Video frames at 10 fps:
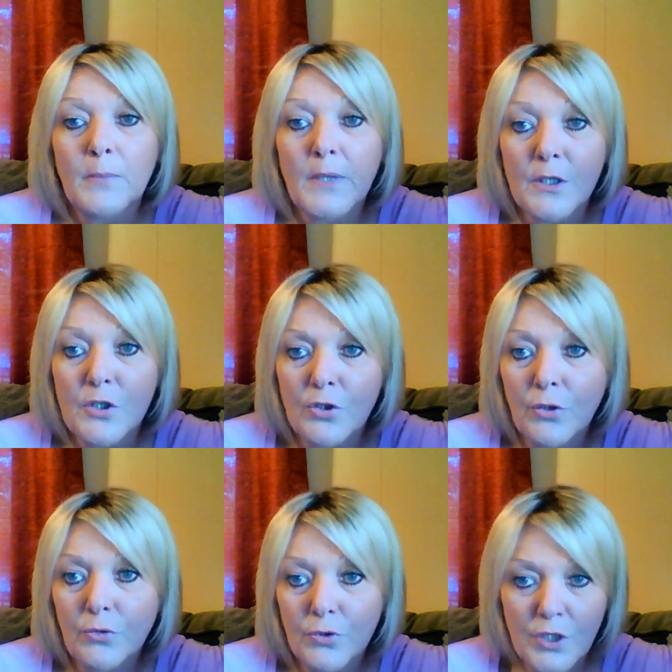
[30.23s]
Because,
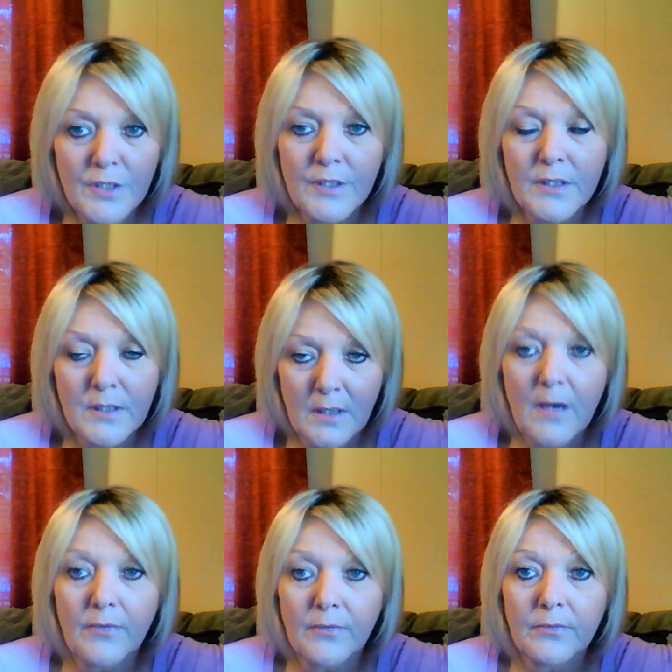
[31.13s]
Jesus is
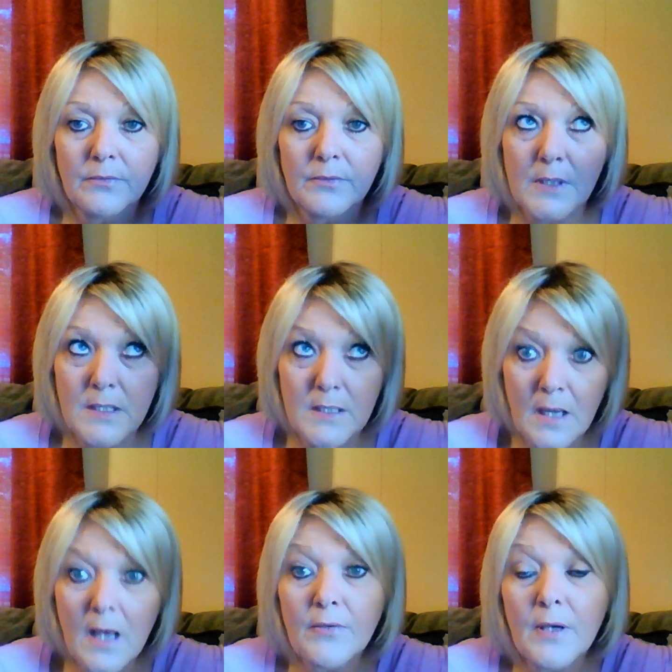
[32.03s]
love. He's
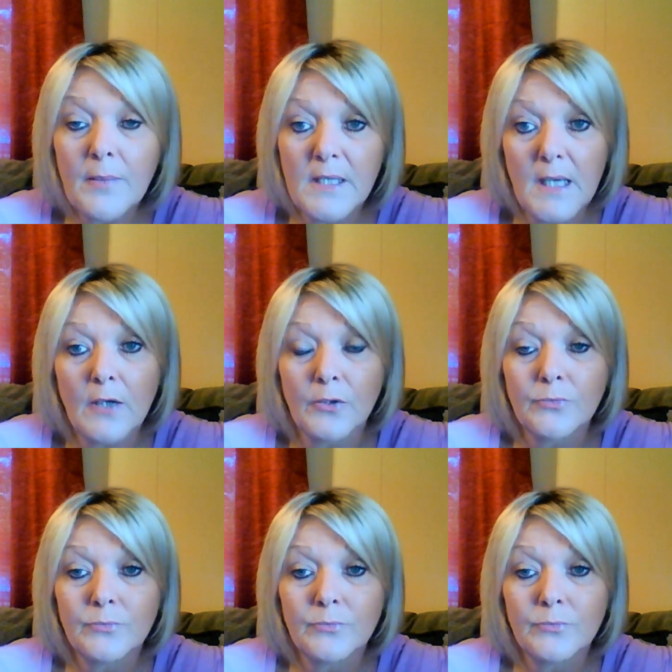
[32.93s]
love coming down.